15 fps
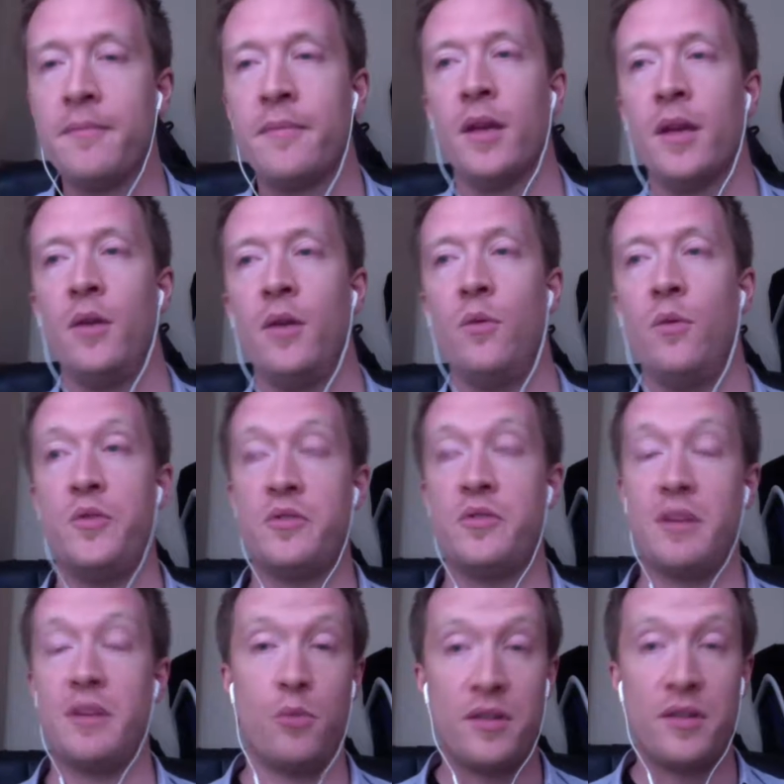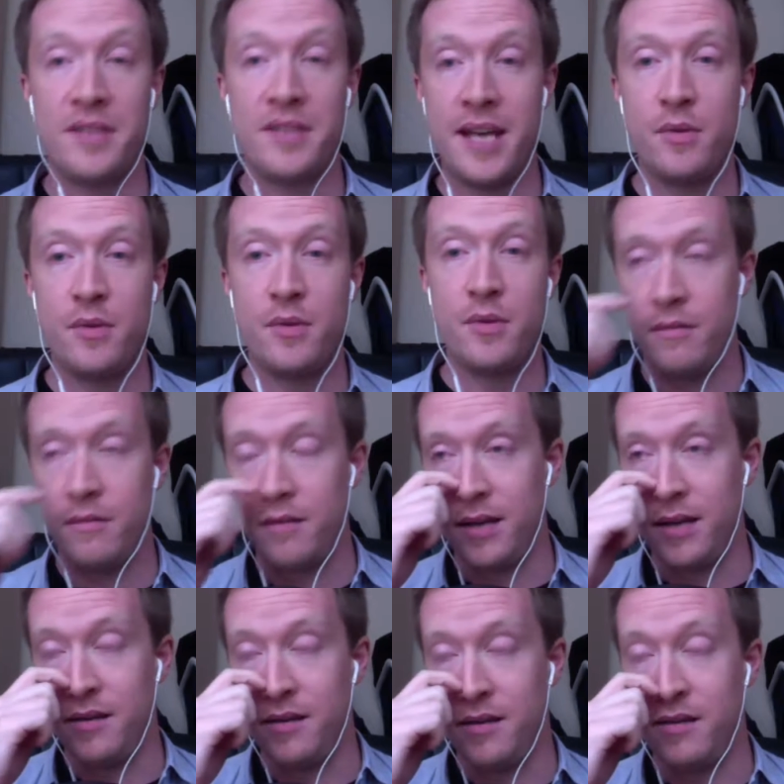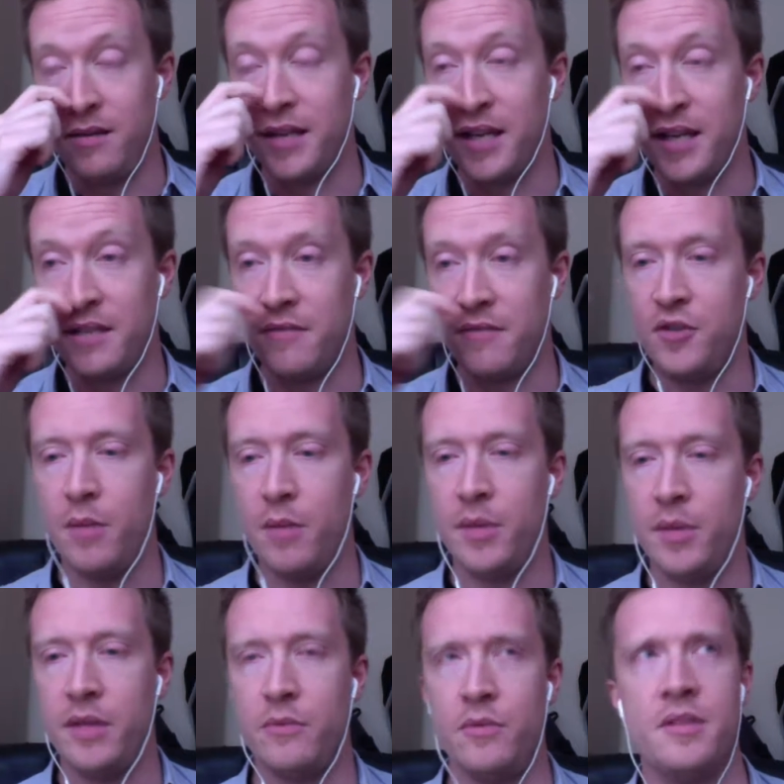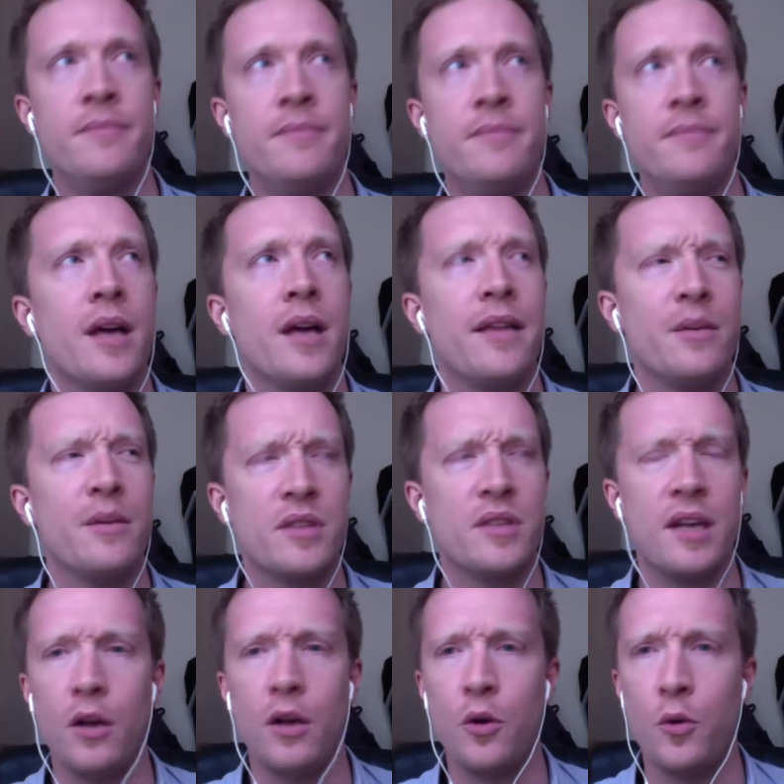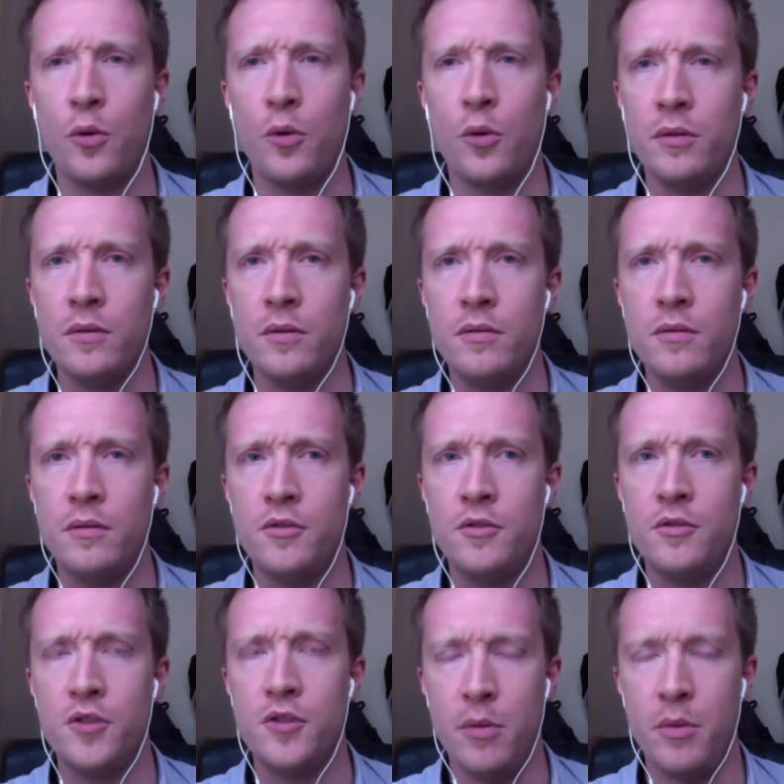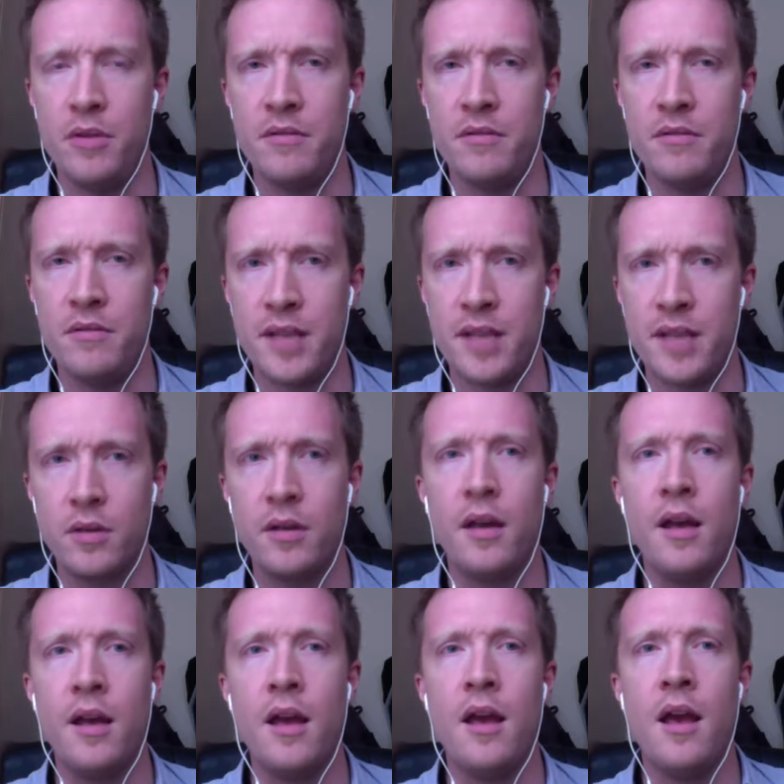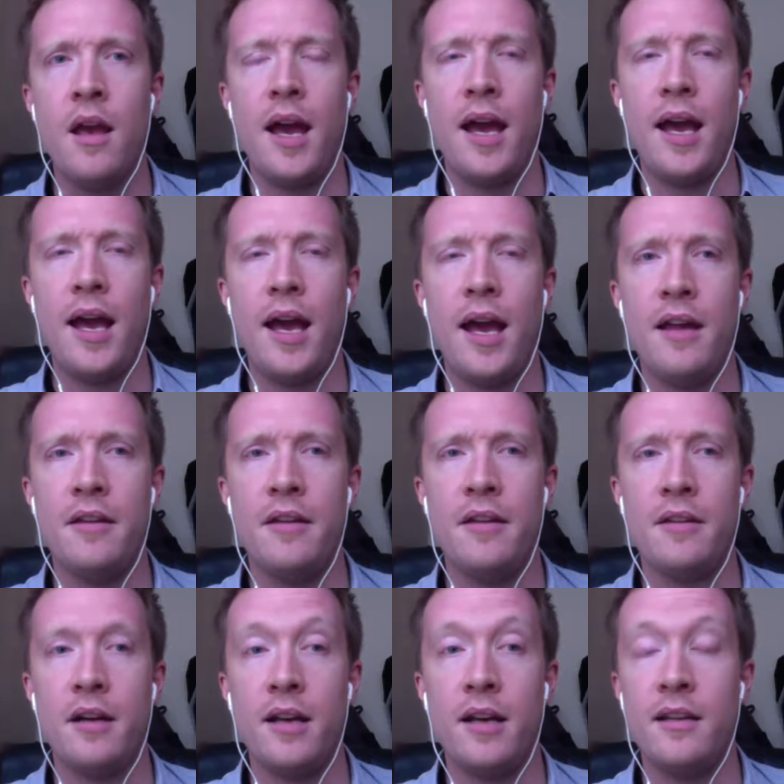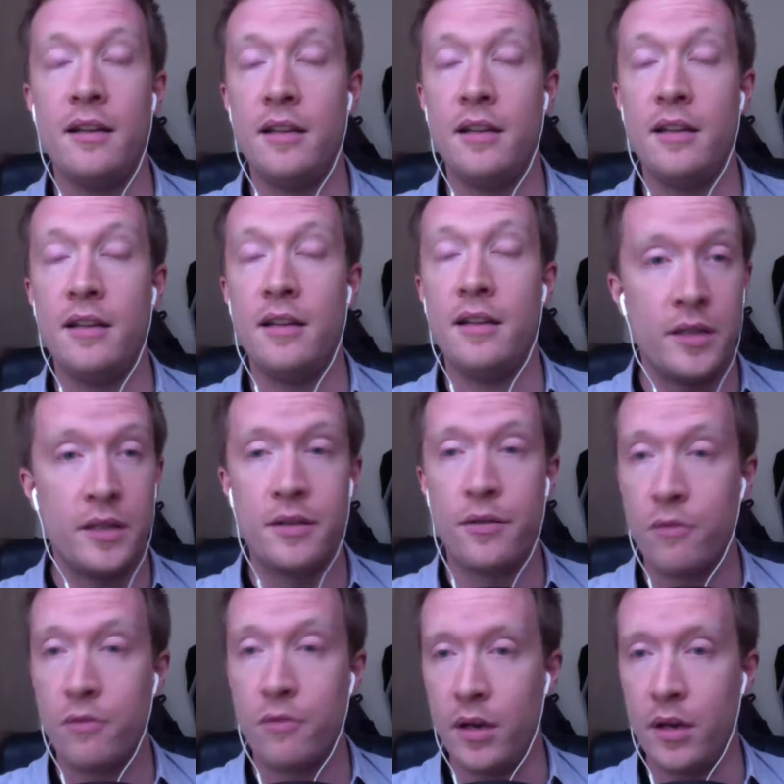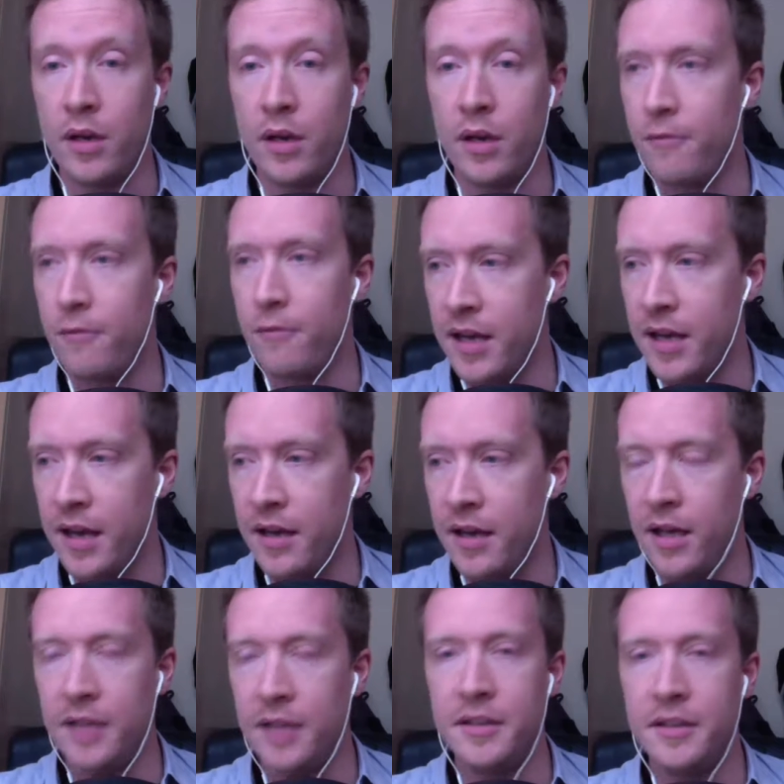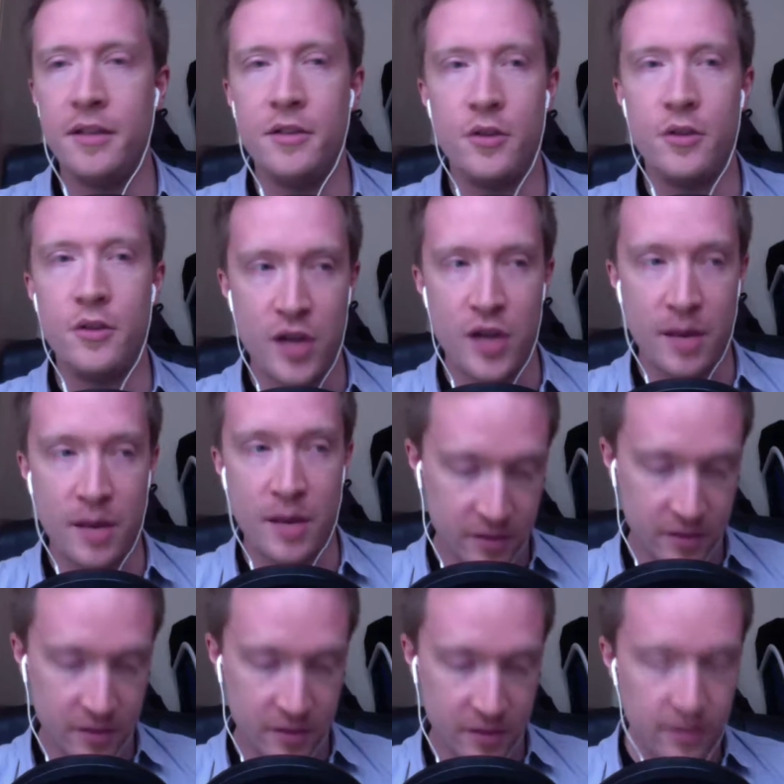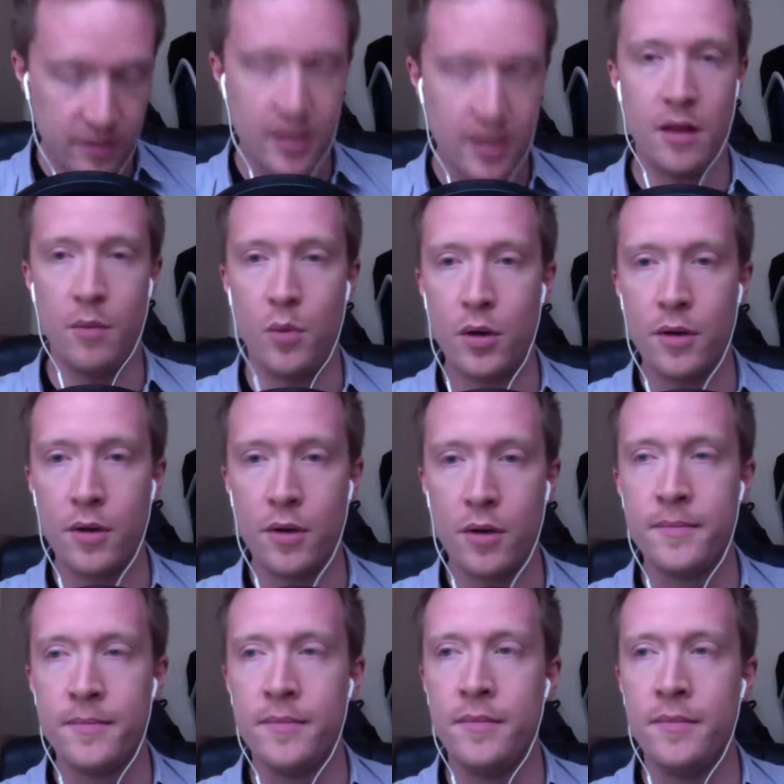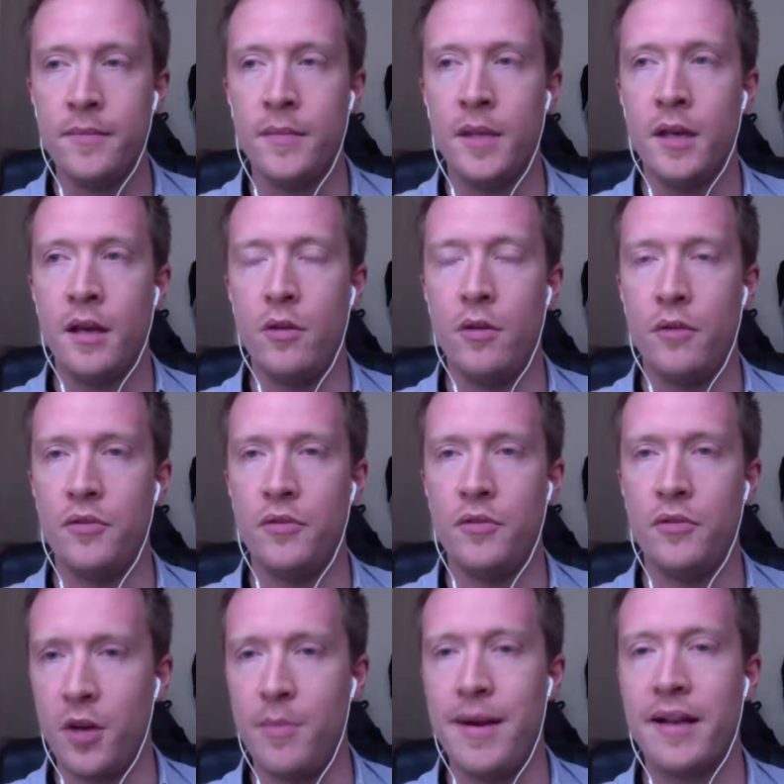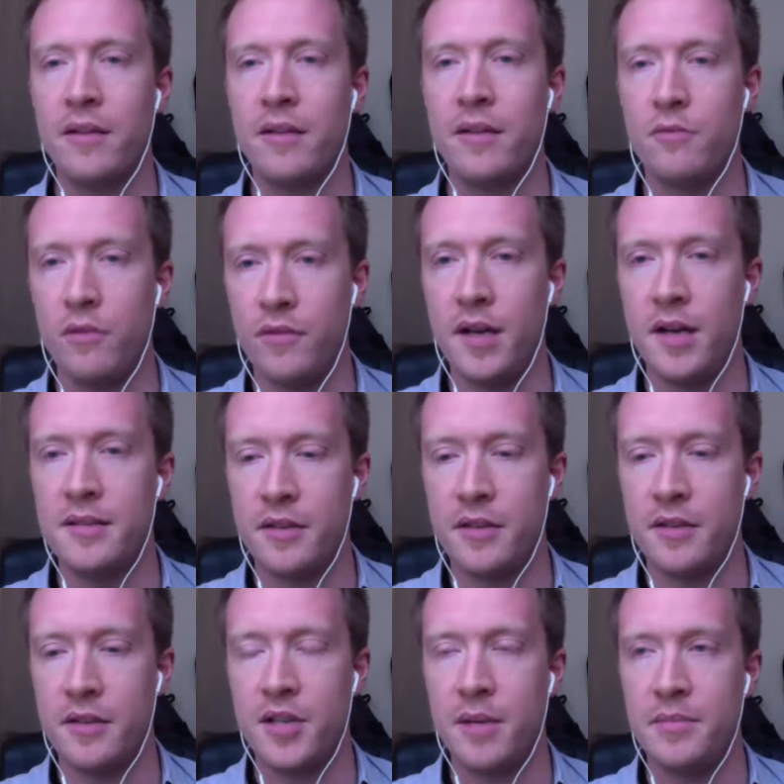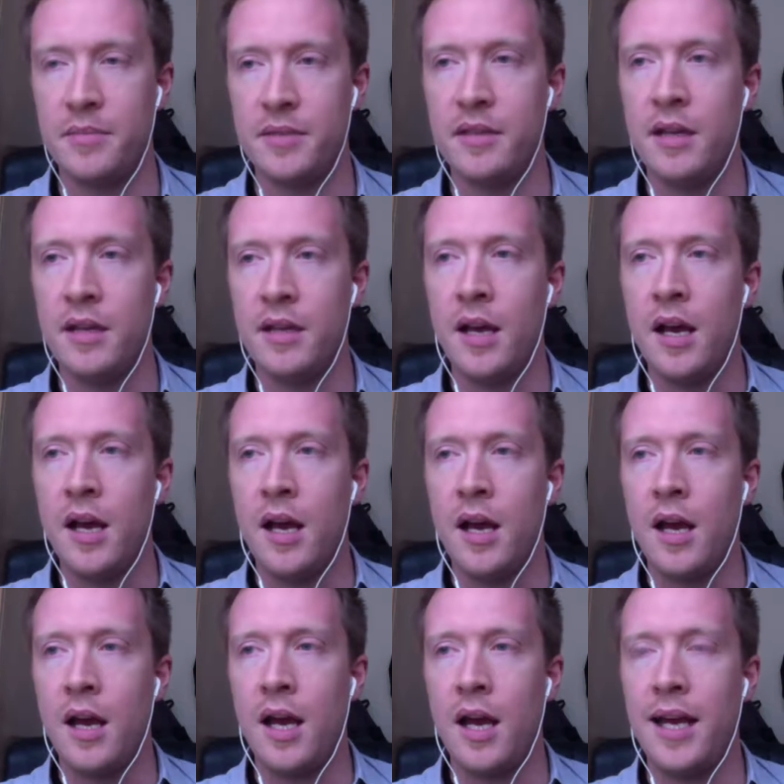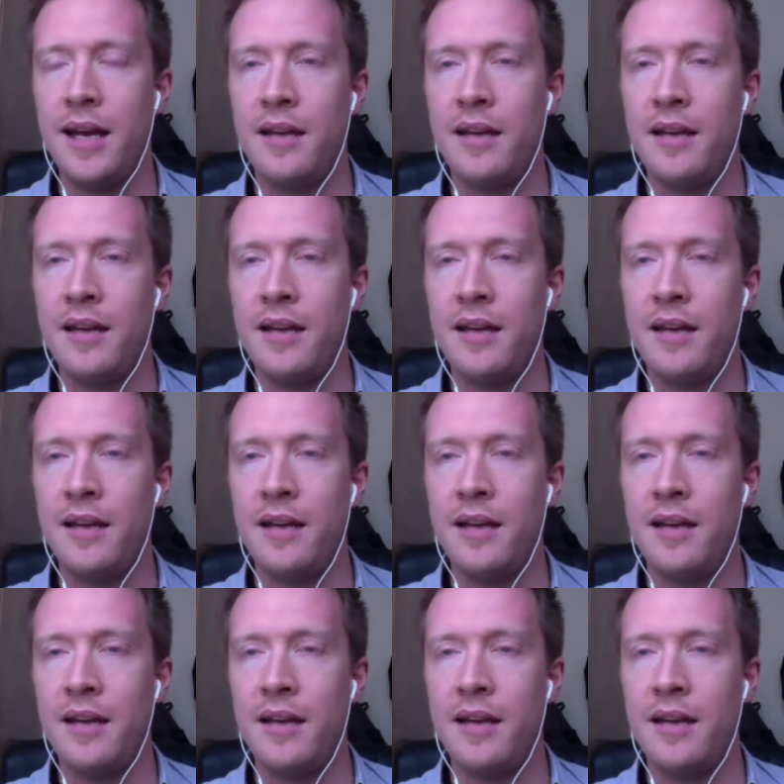which is I bought a textbook. And in the case of German, I think it was colloquial German textbook. And I literally worked through it. Every day I did a new chapter in the book. And often I would go back and revise that chapter. And